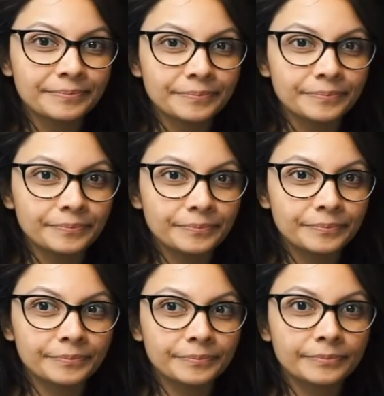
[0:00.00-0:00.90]

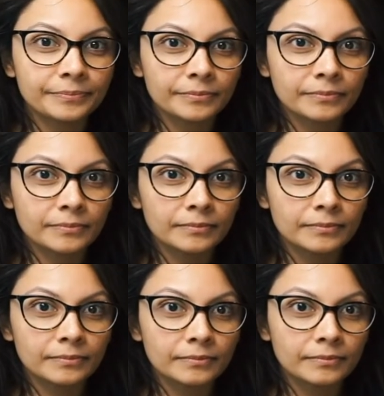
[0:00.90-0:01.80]

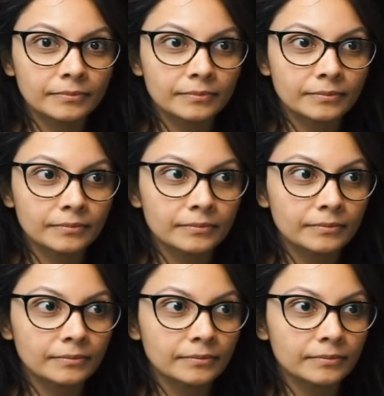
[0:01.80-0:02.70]

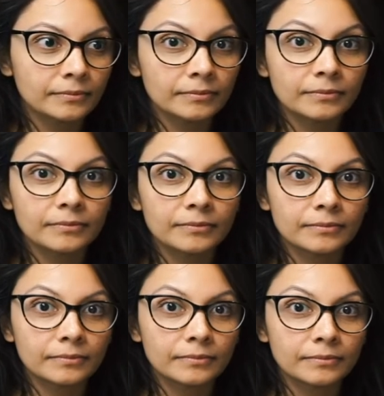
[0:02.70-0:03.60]

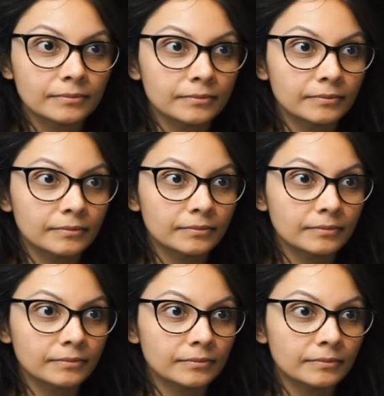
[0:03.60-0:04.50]

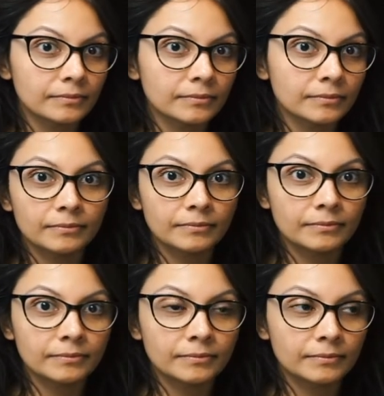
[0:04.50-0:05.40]

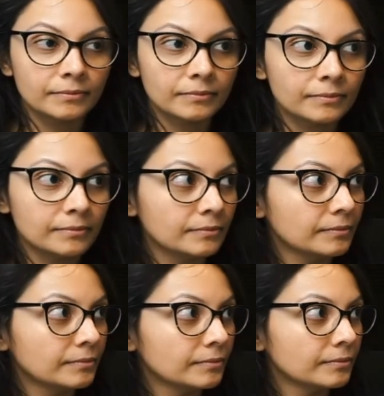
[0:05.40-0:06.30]

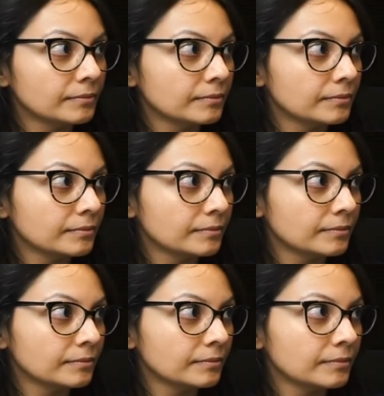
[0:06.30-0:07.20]

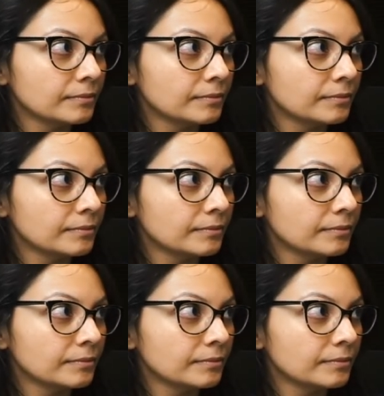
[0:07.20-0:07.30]
[no speech]